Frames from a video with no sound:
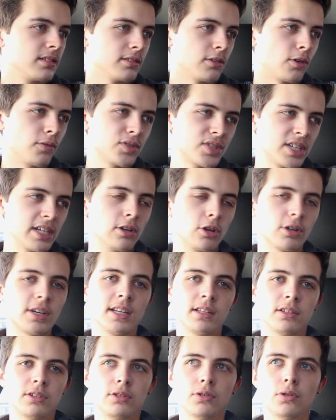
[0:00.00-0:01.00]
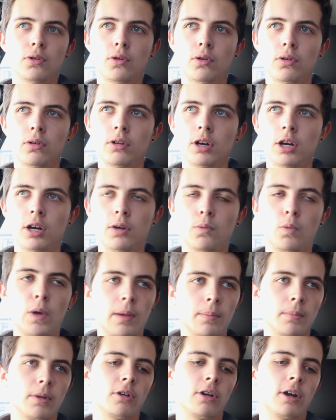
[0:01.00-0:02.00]
obviously look in your
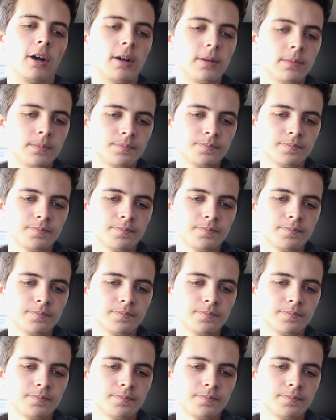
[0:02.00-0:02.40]
wing mirror